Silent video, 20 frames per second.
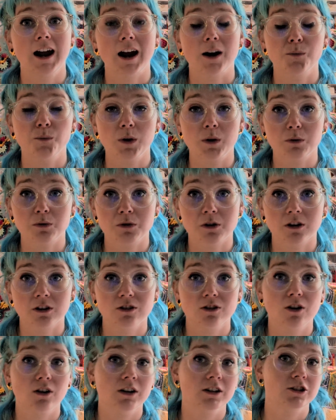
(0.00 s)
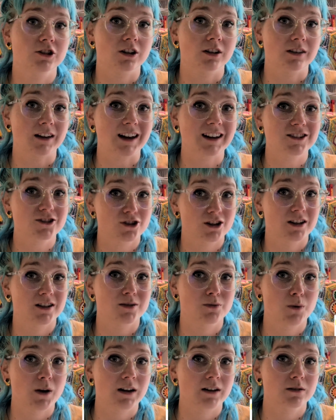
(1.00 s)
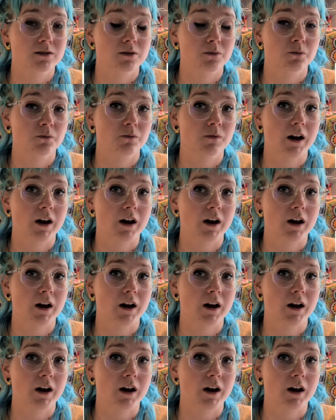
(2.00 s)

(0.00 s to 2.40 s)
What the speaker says: And we were acknowledging that actually, as well as